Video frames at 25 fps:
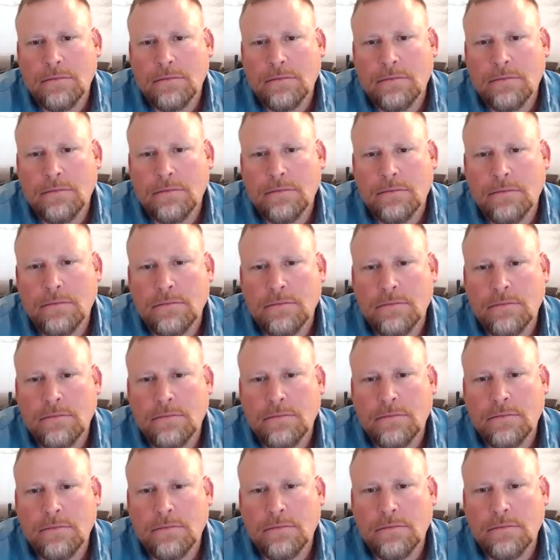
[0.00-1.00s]

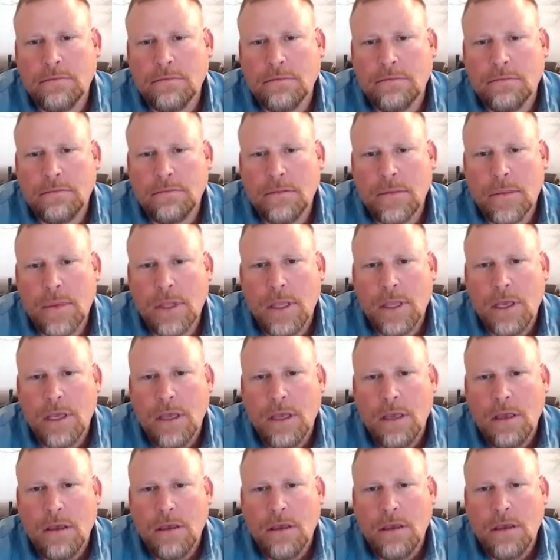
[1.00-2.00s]

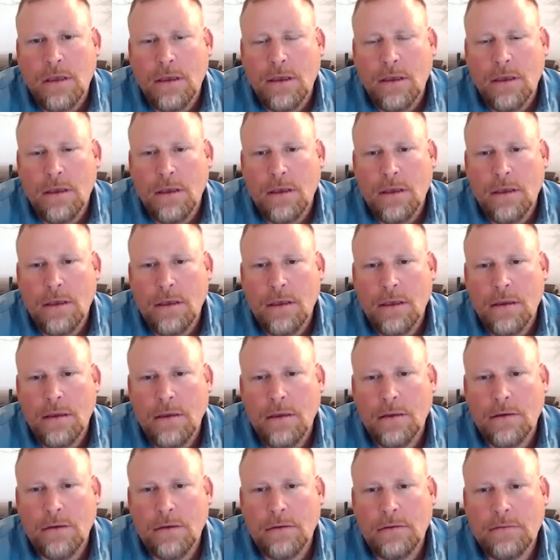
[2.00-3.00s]

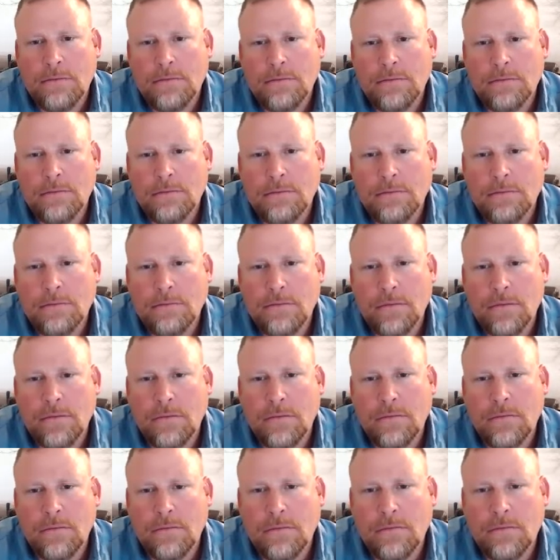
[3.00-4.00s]

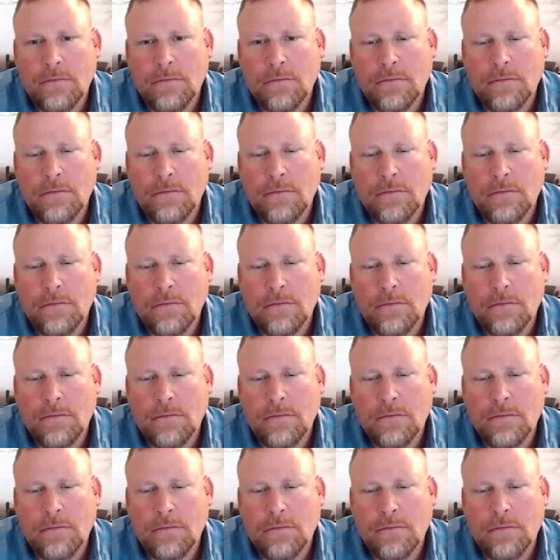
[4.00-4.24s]
[no speech]